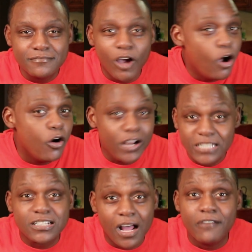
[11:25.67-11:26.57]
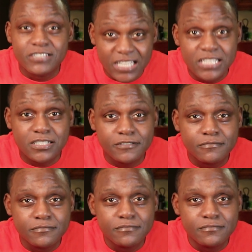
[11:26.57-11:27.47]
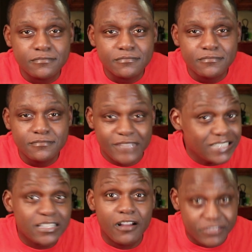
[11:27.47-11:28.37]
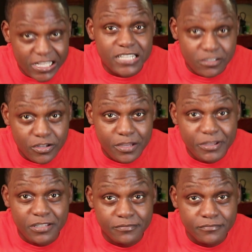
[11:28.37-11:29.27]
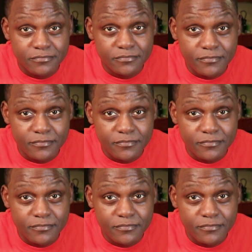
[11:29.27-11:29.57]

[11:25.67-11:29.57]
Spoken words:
Oh, that's a conversation. That's a conversation, you hear me?